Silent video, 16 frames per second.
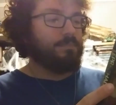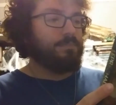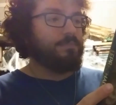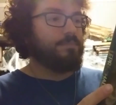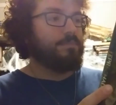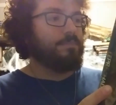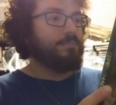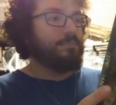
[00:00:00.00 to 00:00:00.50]

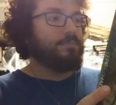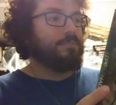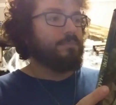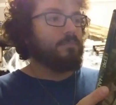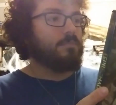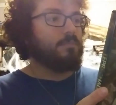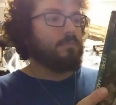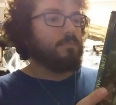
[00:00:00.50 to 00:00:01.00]

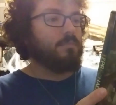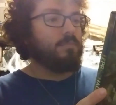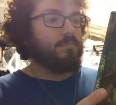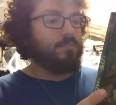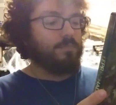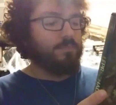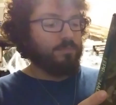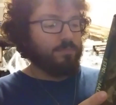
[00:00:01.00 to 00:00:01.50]

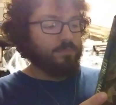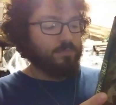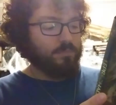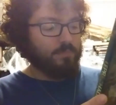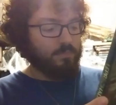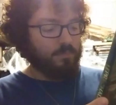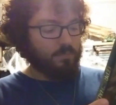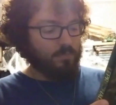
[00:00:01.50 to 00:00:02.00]

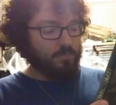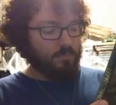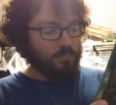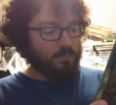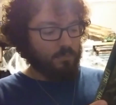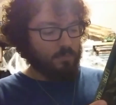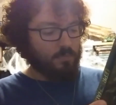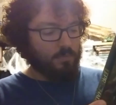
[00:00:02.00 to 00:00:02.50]

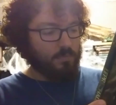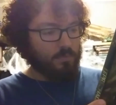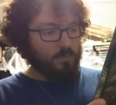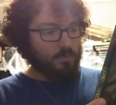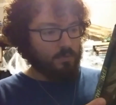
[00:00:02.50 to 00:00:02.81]
No one is speaking in this clip.